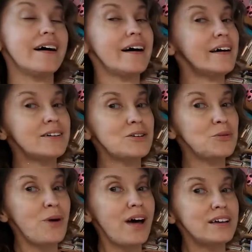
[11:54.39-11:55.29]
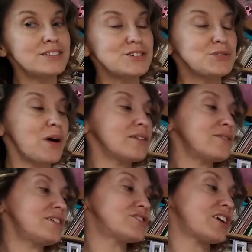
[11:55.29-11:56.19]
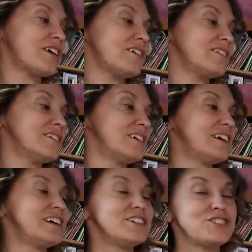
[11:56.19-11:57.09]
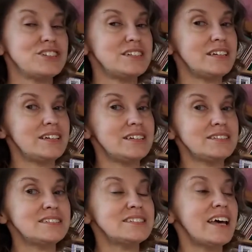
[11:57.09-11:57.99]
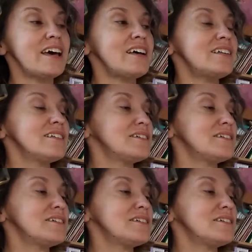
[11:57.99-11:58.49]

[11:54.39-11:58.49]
I don't know why she swallowed the shell. She didn't tell.